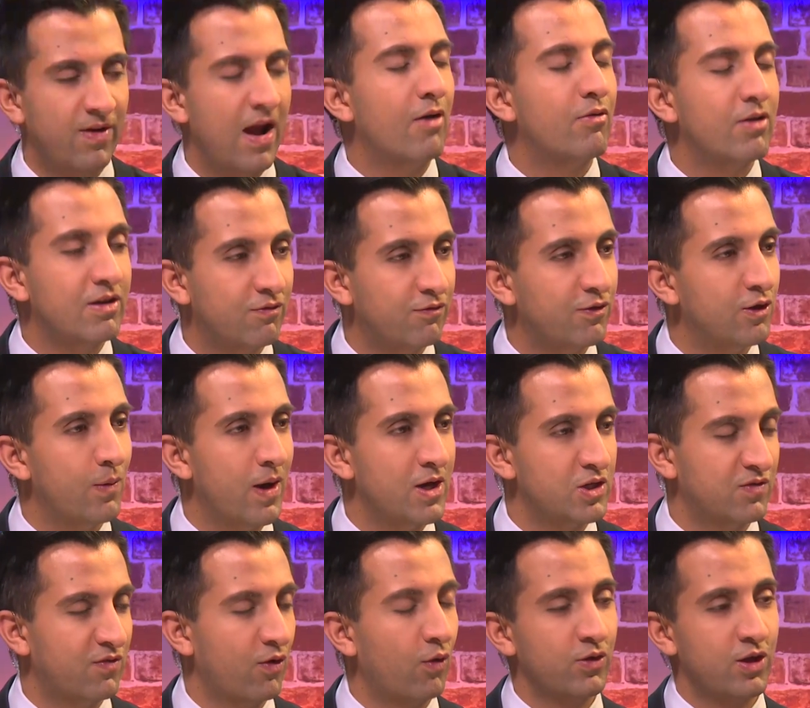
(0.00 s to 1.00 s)
very few
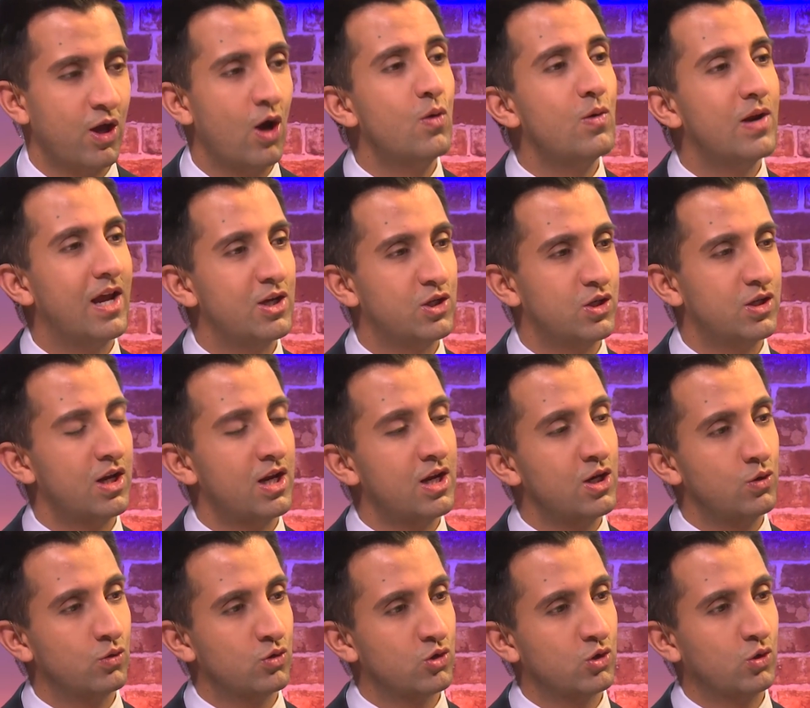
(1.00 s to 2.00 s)
Asians, if not the only Asian
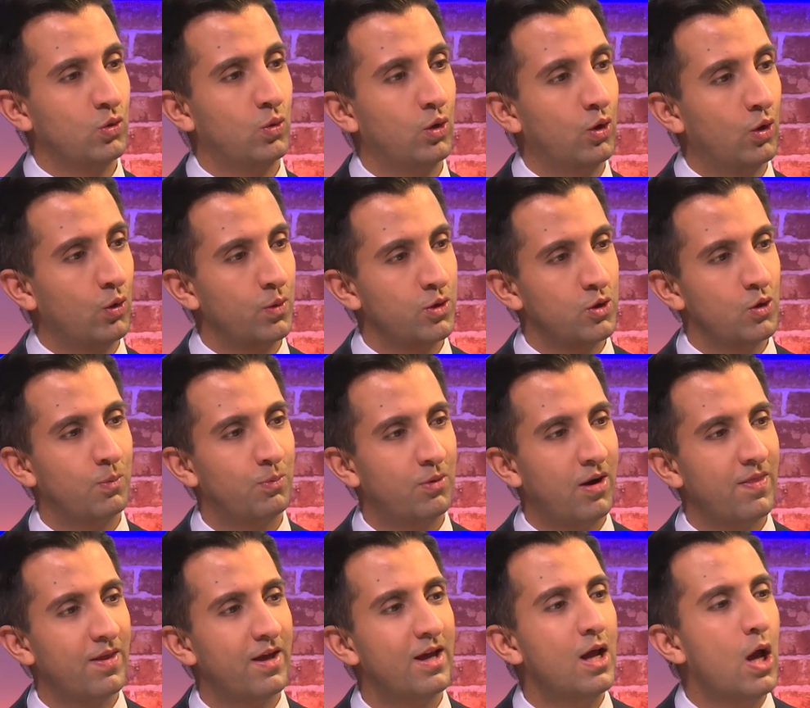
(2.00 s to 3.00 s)
in your school, along with your
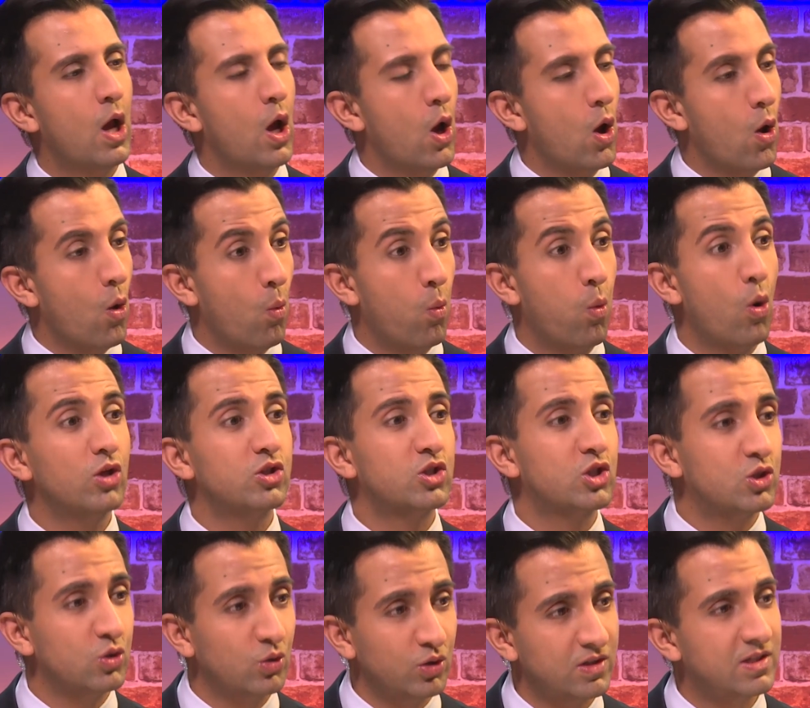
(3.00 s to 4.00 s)
brother. What
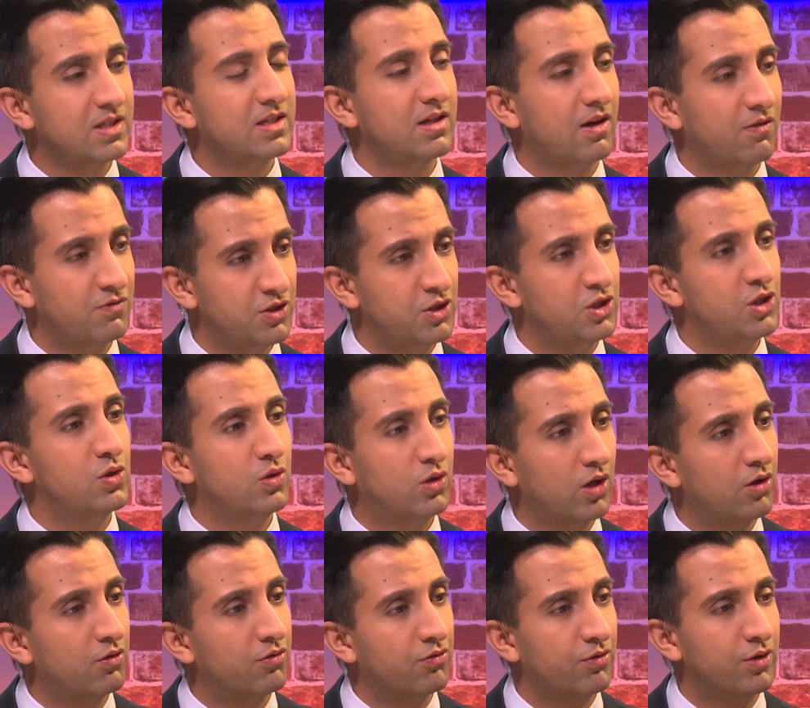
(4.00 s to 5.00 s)
sort of stuff did you
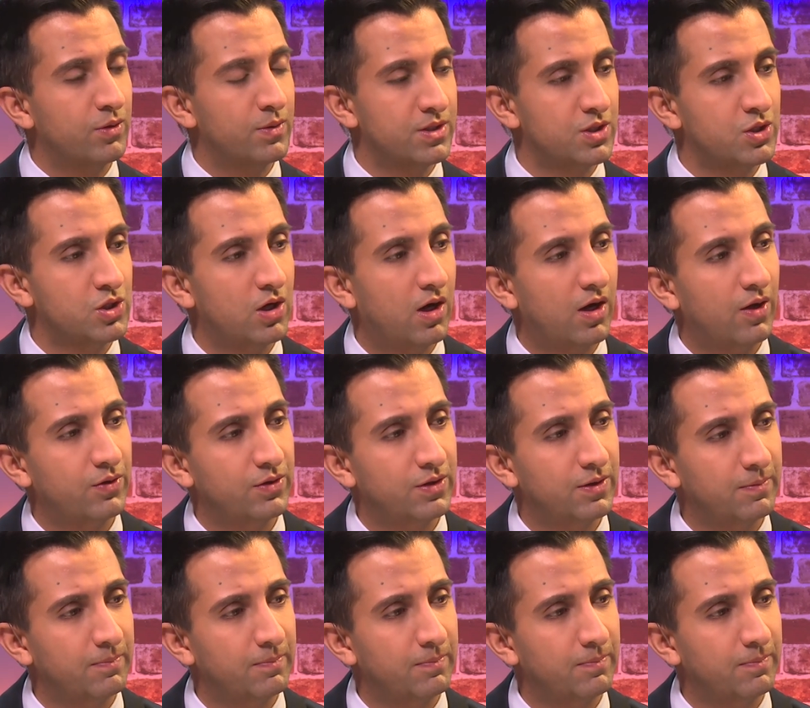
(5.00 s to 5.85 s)
go through as a child?